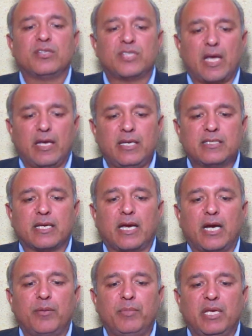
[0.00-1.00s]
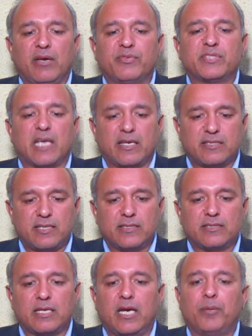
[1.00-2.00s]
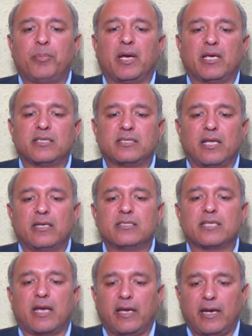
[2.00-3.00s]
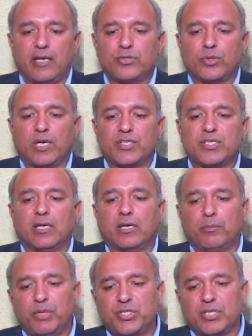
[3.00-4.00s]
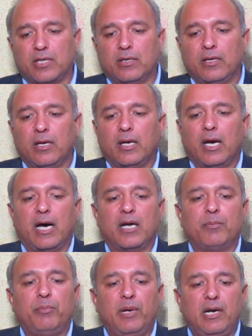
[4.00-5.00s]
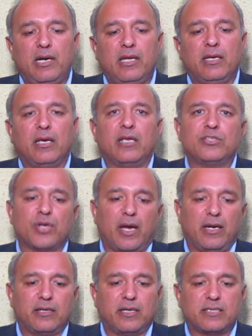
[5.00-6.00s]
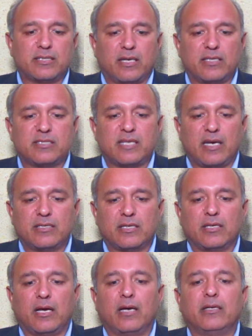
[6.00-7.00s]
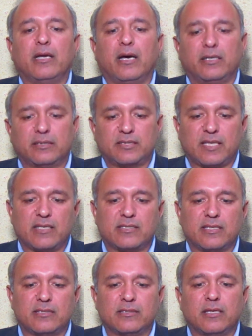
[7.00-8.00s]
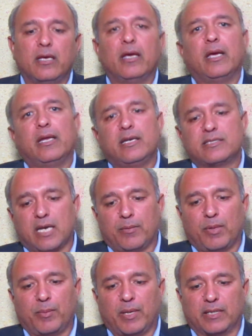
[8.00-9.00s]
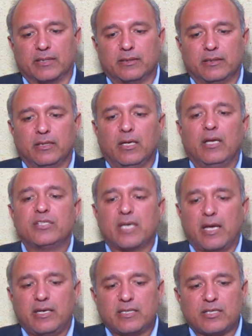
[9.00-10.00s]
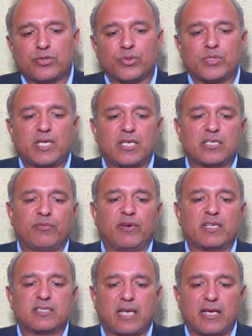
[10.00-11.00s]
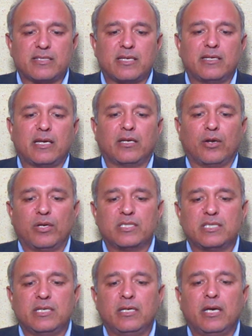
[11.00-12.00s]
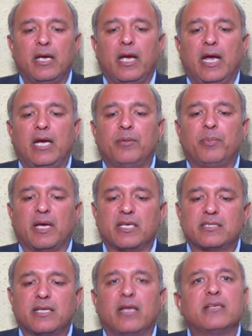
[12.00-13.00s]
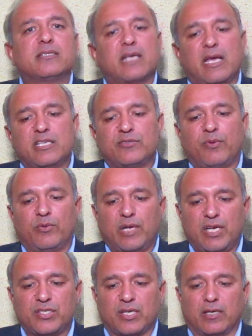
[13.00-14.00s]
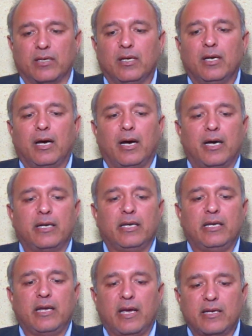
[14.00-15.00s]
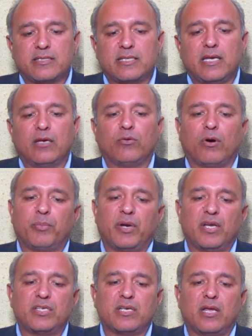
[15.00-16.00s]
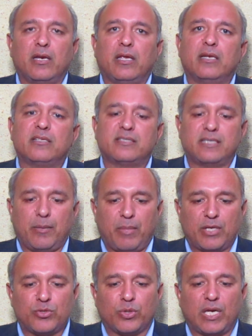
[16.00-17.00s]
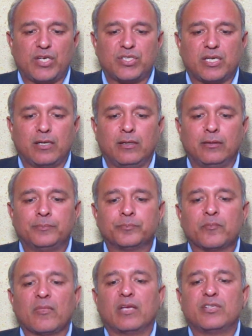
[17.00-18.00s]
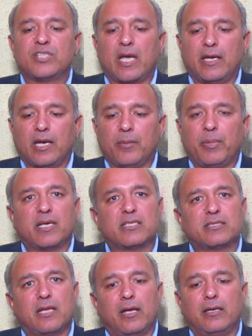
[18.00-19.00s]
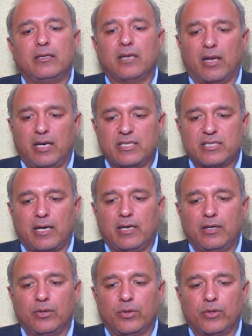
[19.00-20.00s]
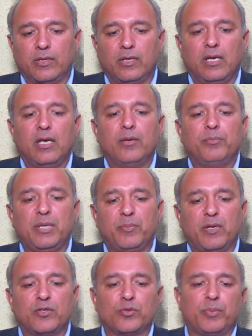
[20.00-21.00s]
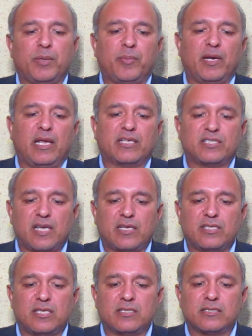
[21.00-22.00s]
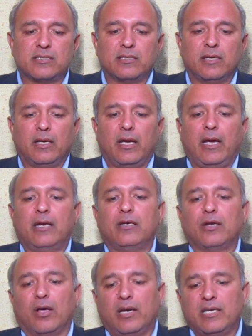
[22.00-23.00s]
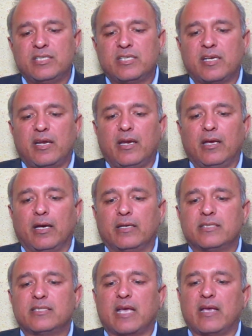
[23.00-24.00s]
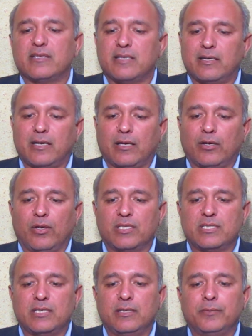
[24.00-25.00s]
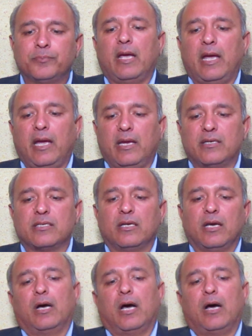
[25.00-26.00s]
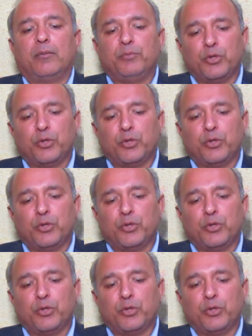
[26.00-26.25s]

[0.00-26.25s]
Chinese Academy of Sciences and Pakistan's Higher Education Commission are building a joint research center on earth sciences in Islamabad. Chinese Association for Science and Technology and Pakistan Science Foundation are enhancing cooperation in STEM education, China-Pakistan Knowledge Corridor, people-to-people exchanges, and knowledge sharing on science and technology, and a